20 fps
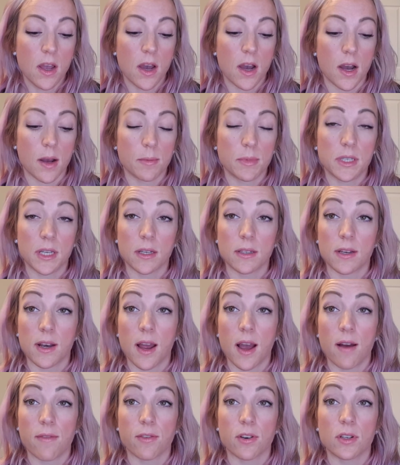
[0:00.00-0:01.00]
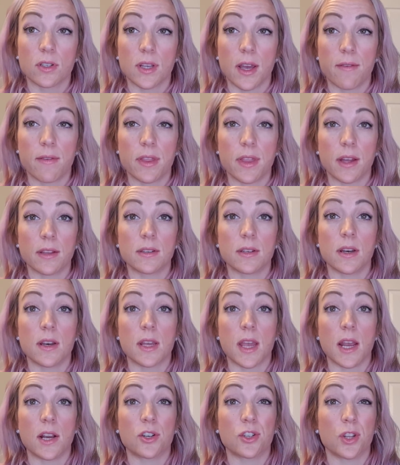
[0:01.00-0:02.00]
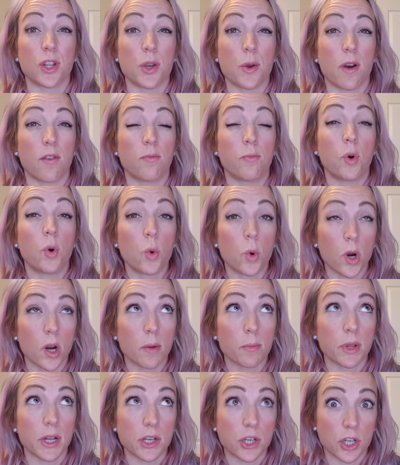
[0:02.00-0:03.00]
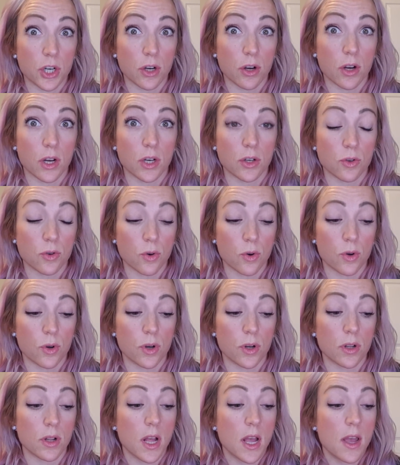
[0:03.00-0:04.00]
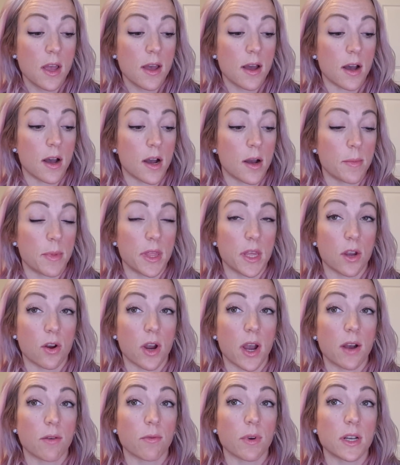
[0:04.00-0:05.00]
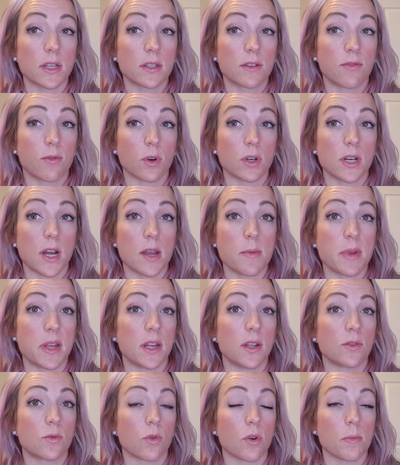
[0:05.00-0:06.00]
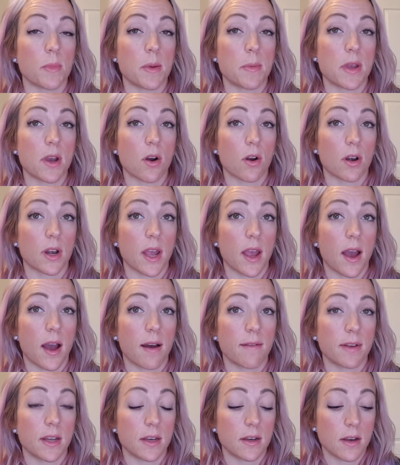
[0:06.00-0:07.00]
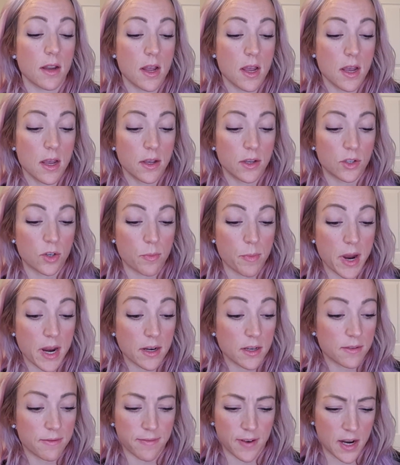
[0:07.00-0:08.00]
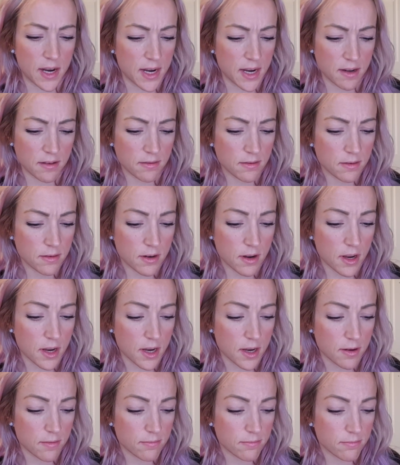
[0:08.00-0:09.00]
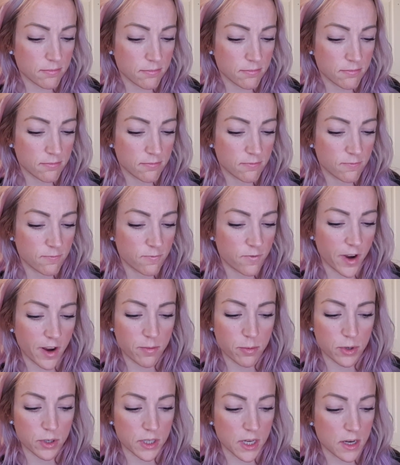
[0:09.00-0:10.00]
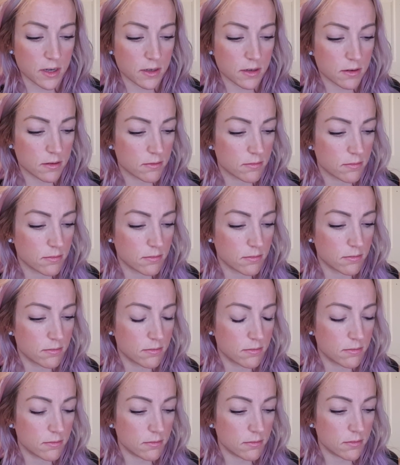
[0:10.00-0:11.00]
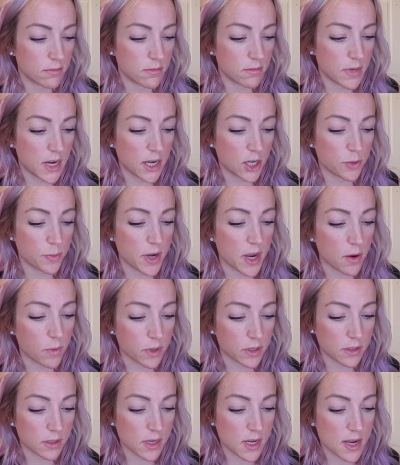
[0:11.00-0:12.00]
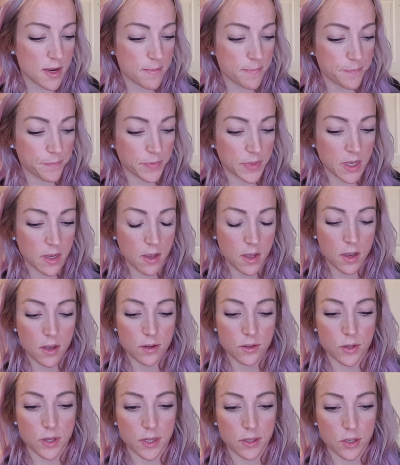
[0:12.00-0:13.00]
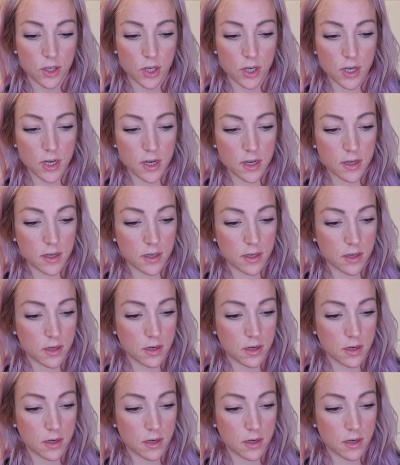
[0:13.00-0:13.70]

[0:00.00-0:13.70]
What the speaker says: 6.5 or 7, that's an indication that you have poor blood sugar control and that you're at risk for diabetes, or maybe already have it. So mine is fine, 5% HbA1c, so that's good.